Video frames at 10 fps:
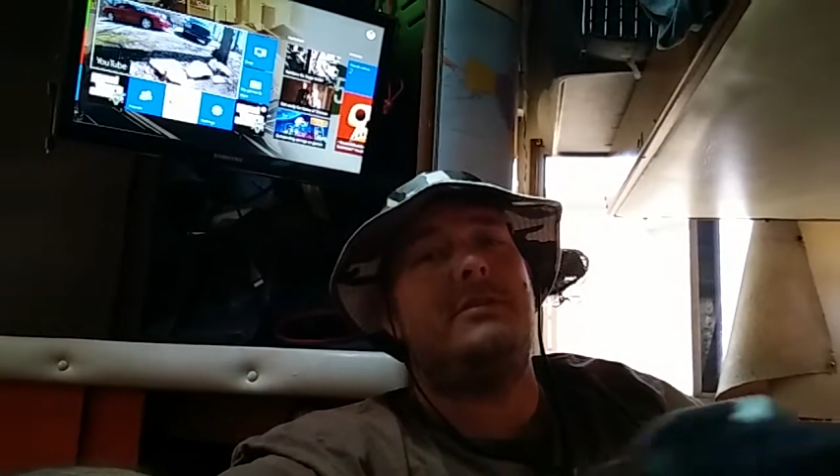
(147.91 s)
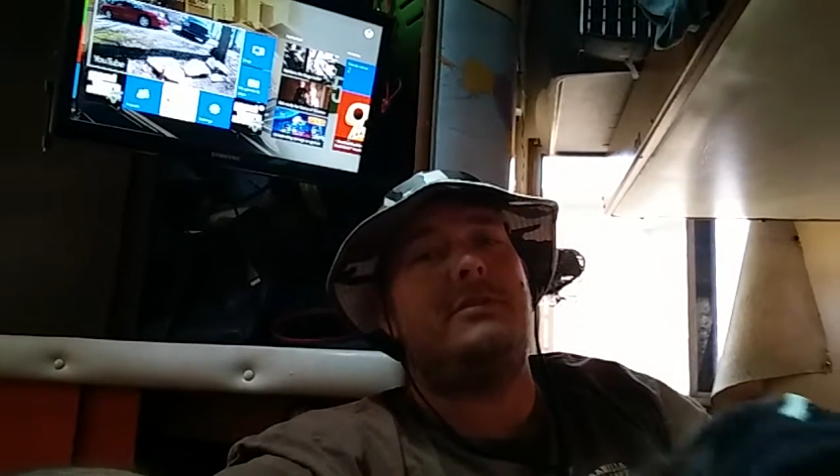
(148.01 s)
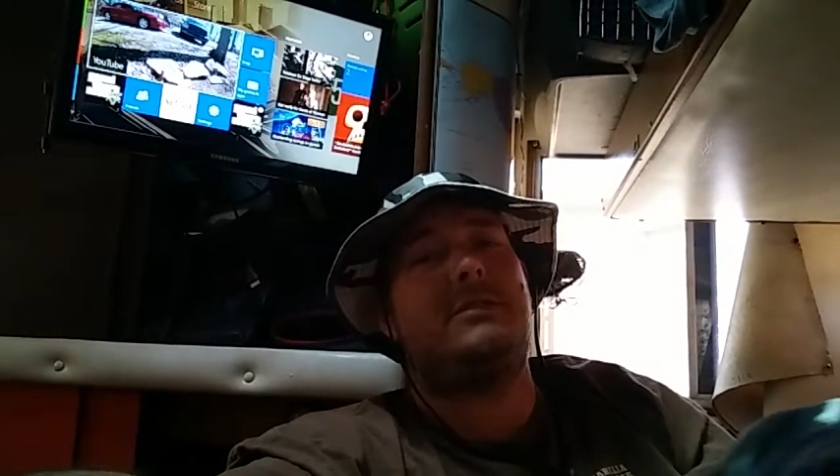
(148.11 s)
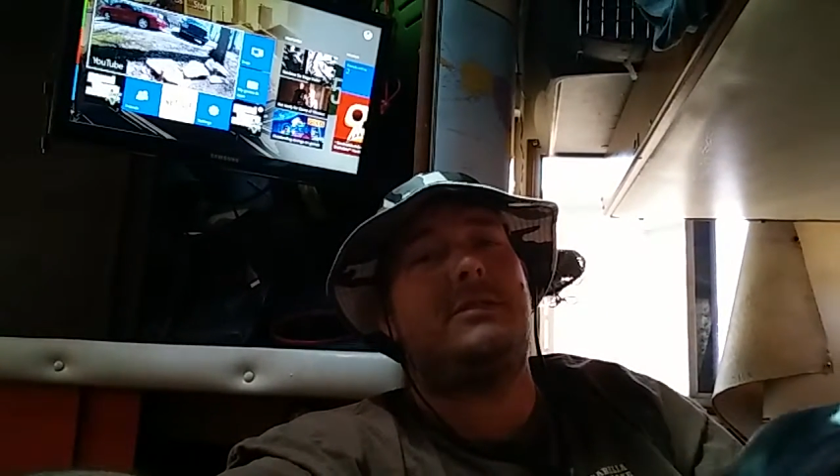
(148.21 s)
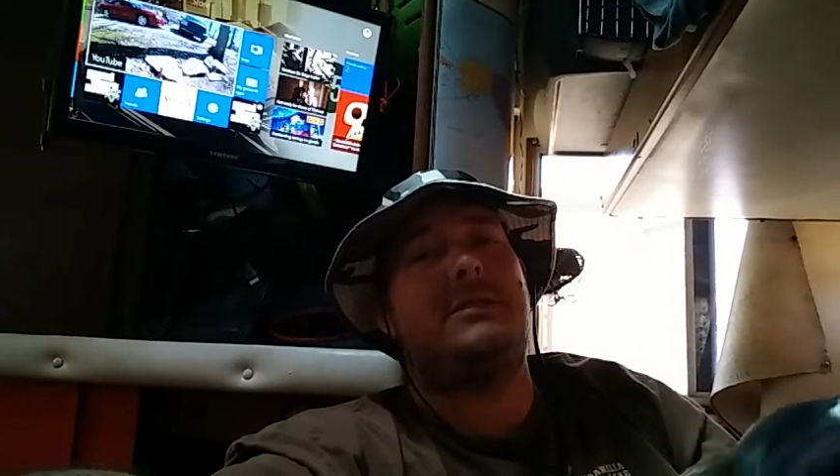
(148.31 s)

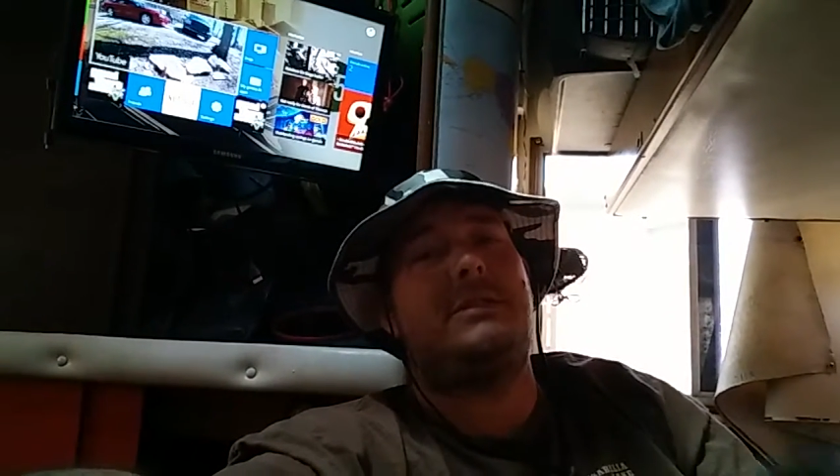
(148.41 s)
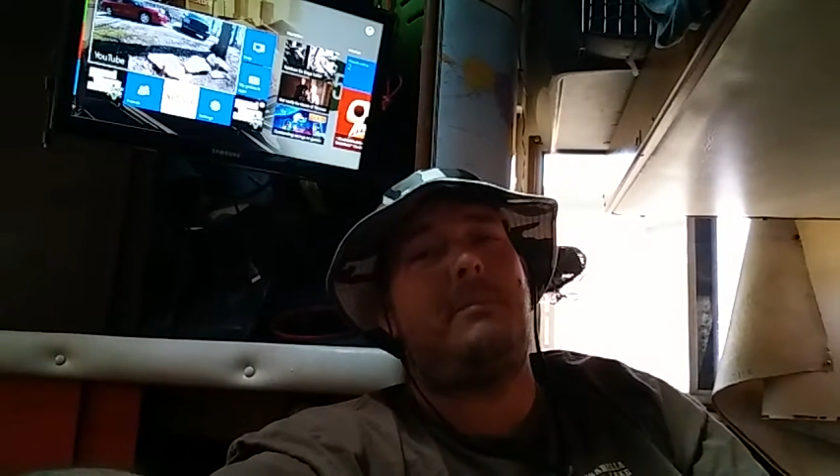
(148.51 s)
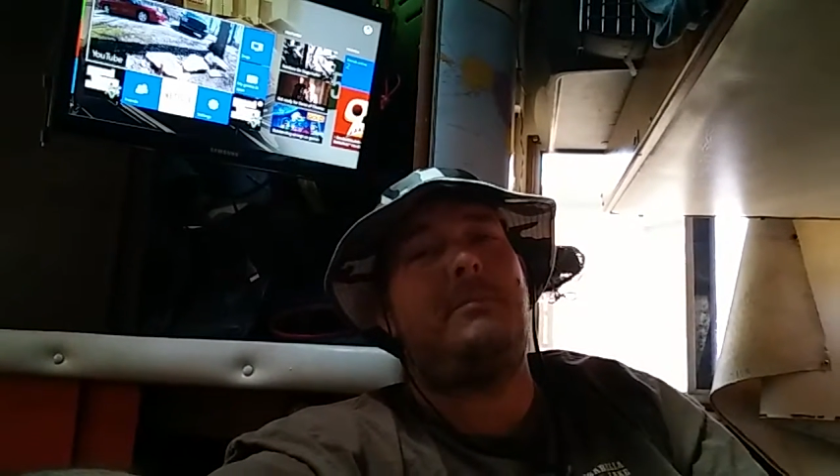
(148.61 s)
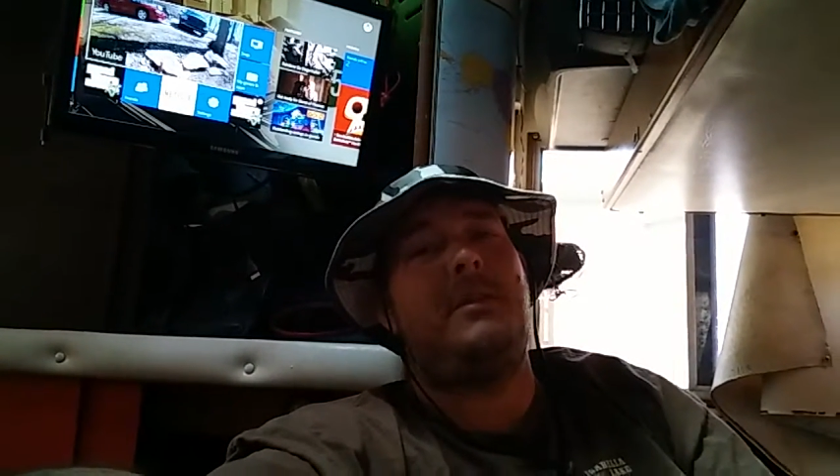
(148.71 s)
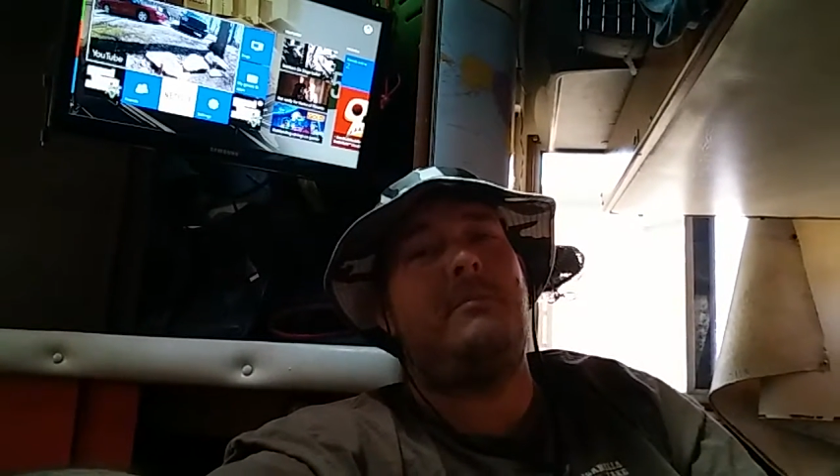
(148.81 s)

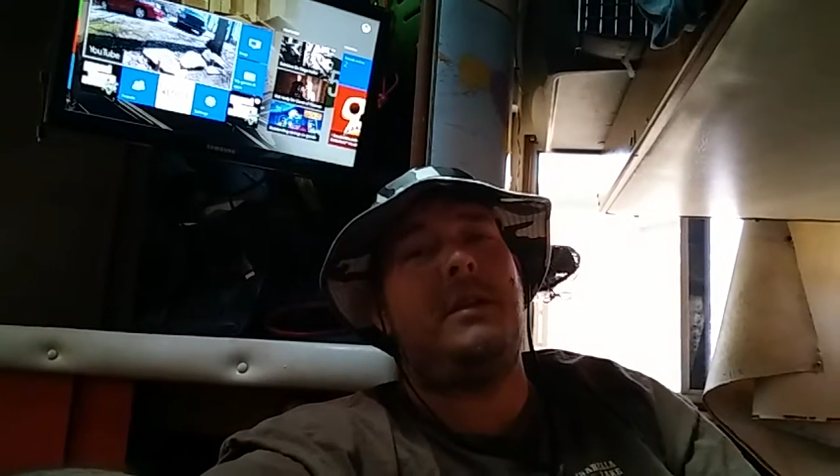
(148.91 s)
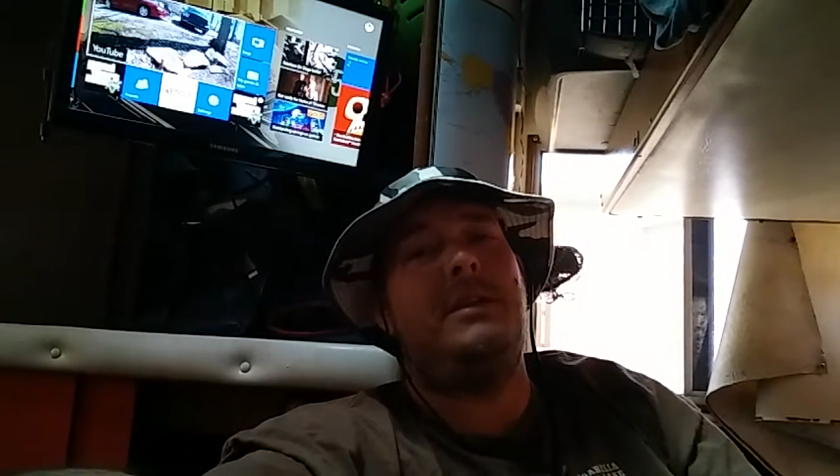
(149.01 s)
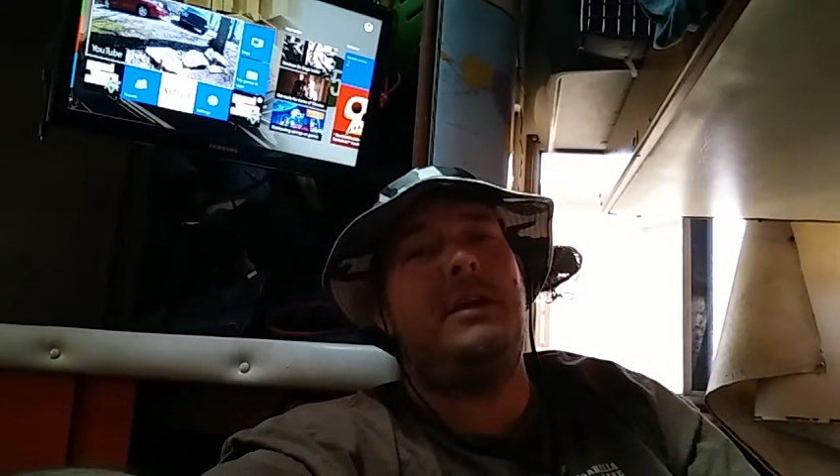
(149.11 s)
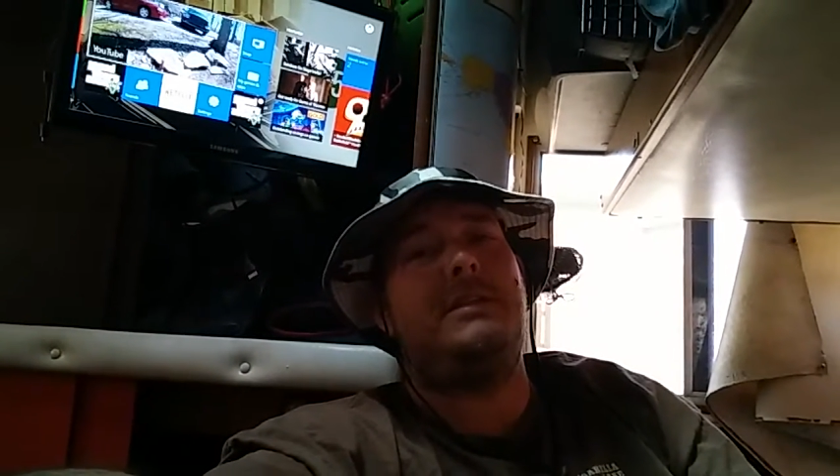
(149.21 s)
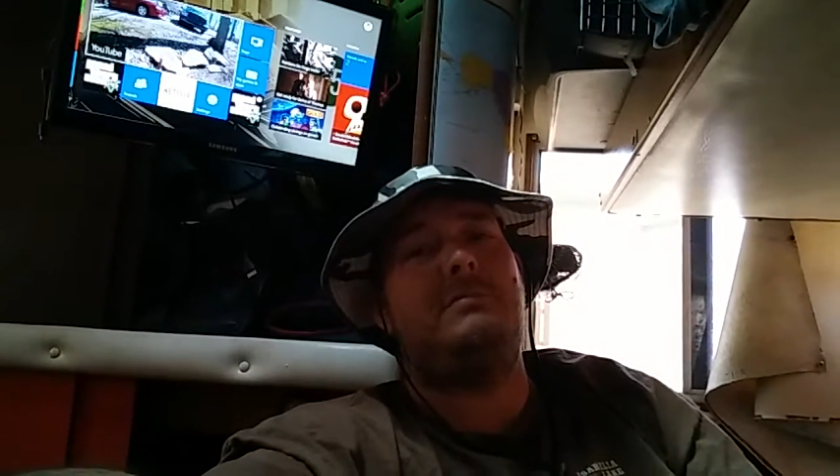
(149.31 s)
stepped on my
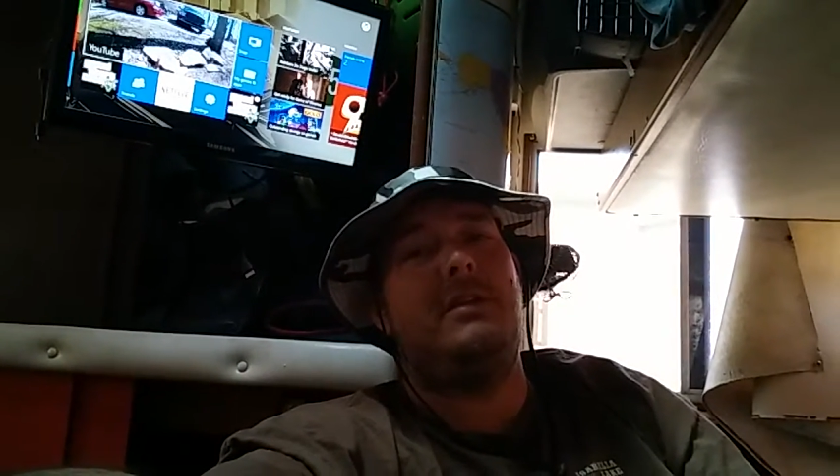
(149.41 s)
nuts